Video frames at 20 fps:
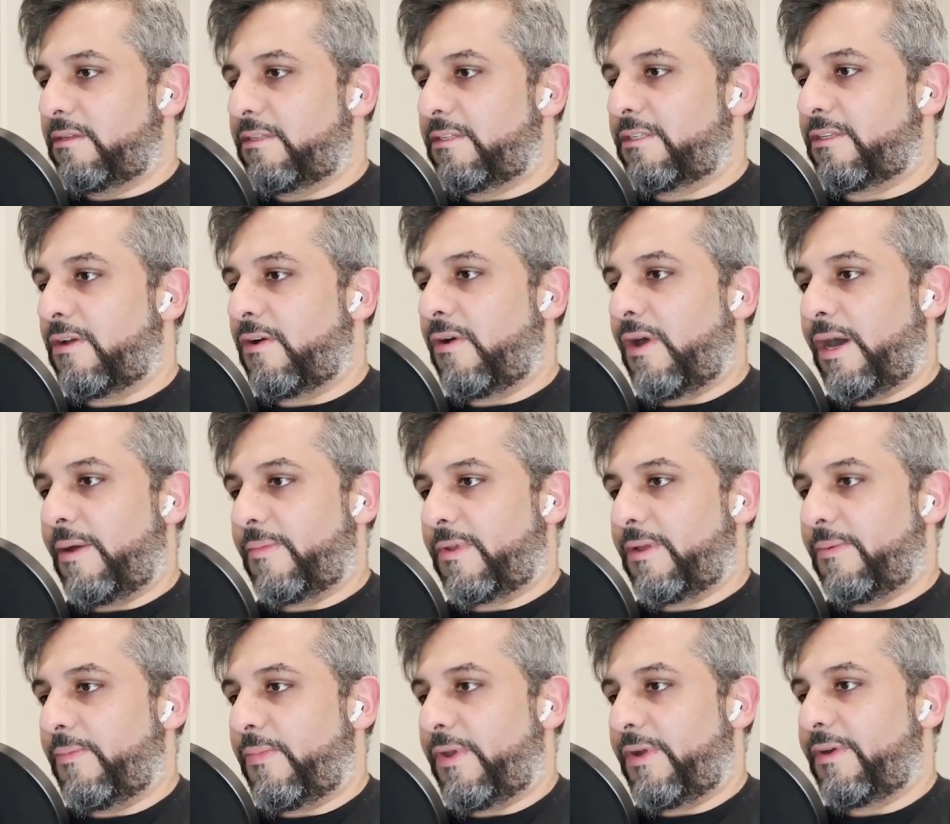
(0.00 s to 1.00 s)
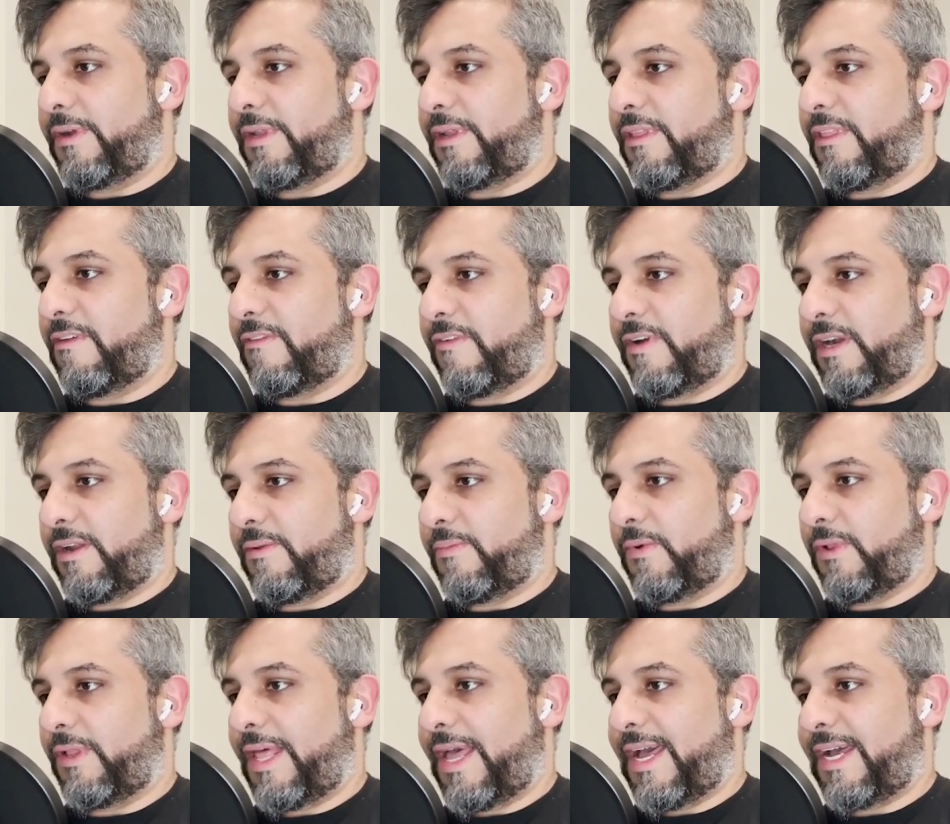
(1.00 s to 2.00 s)
So I'm comparing the
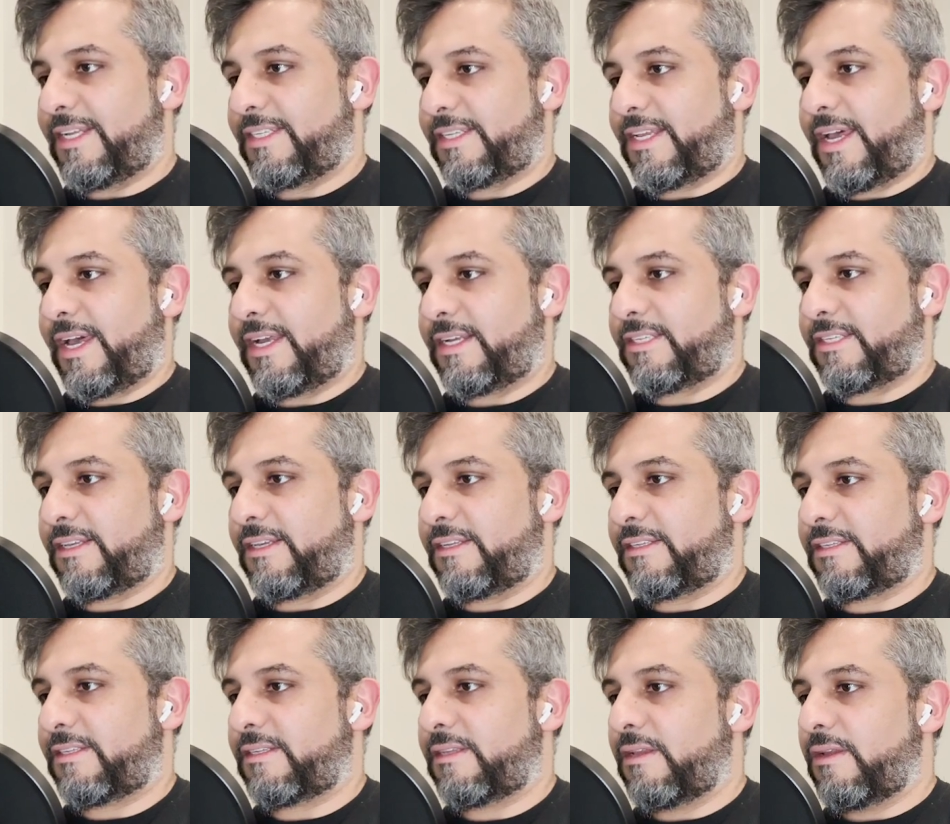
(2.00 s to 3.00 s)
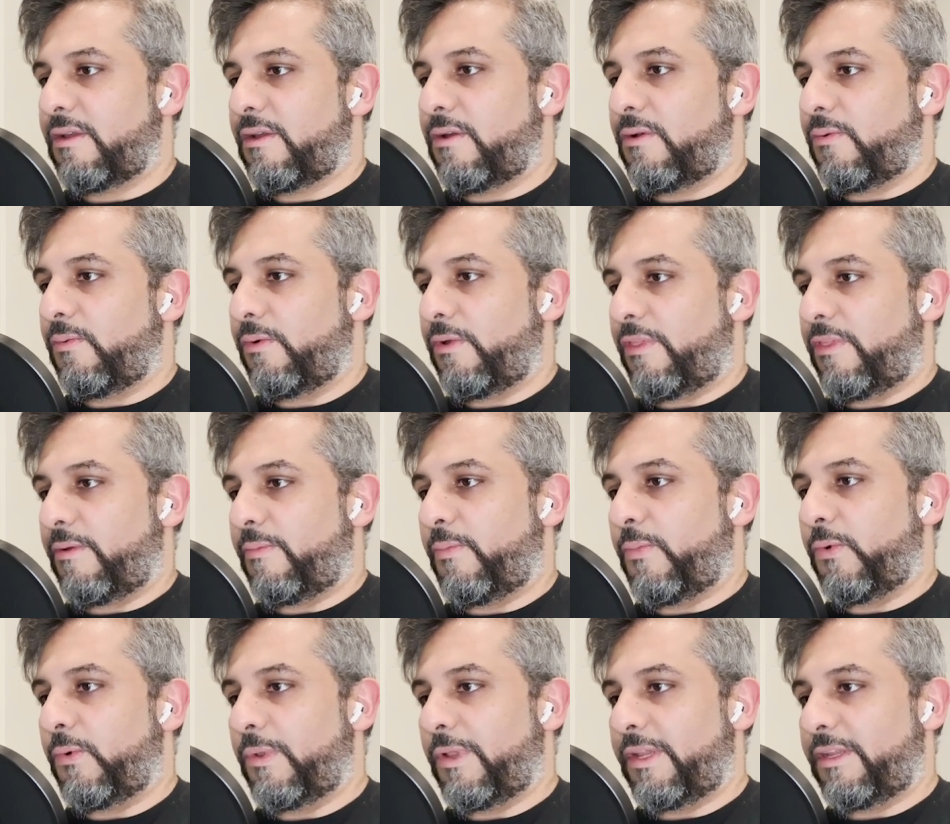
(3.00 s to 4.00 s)
variable has access with the
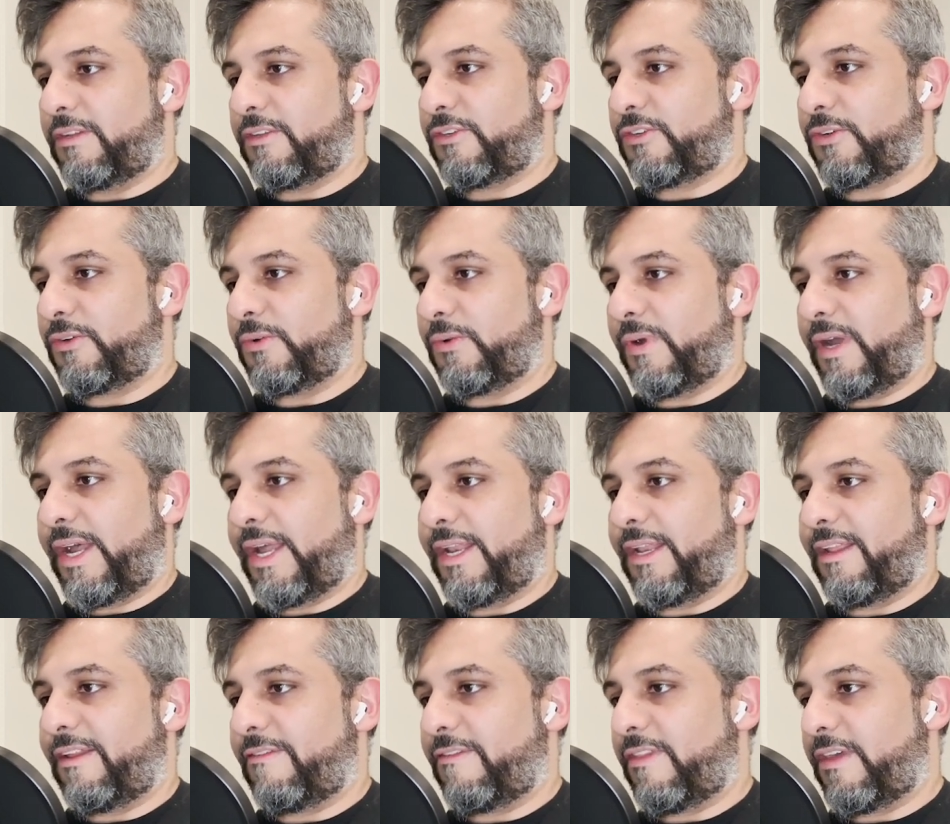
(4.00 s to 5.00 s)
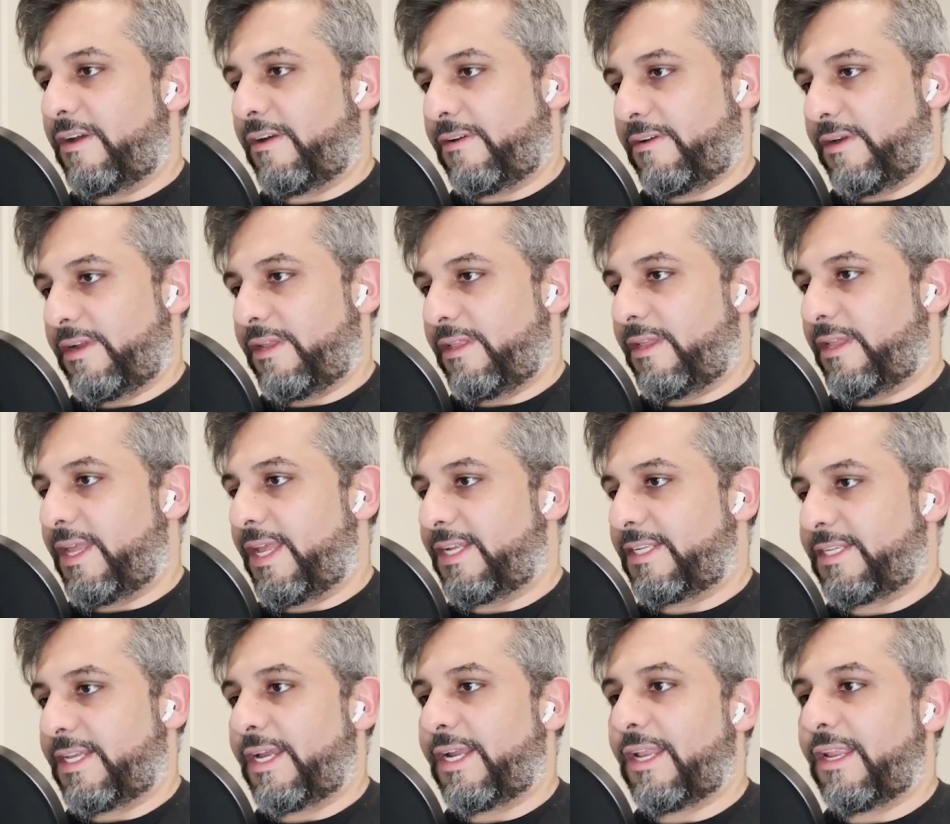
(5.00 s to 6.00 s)
boolean true, and if they are
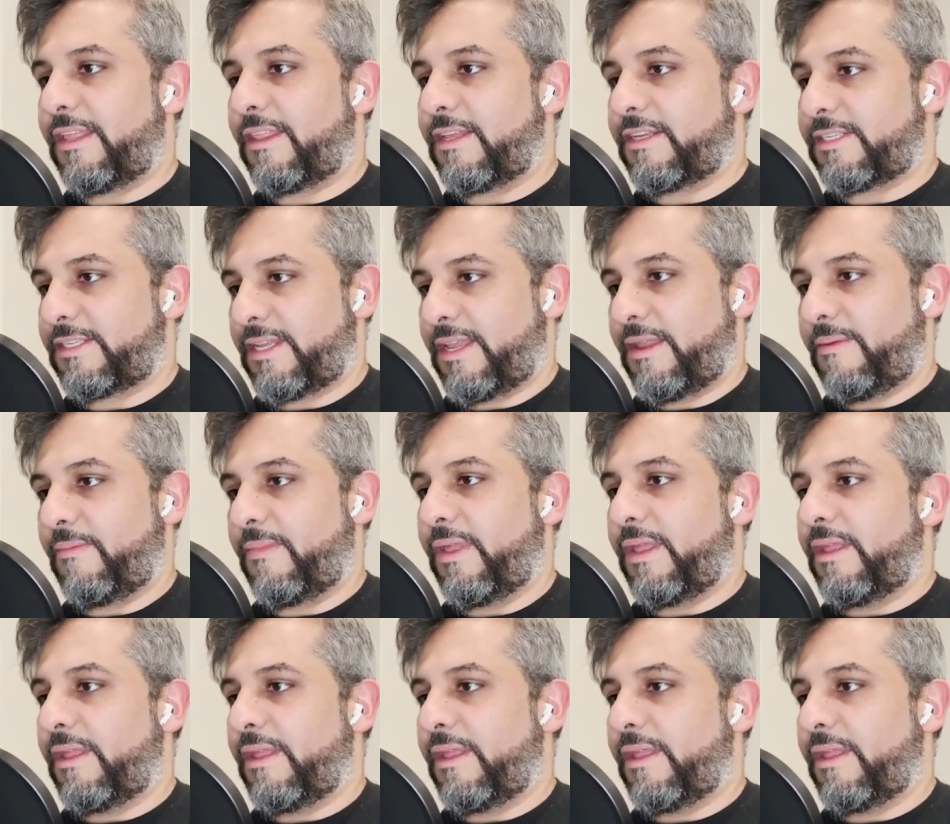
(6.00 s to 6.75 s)
exactly the same,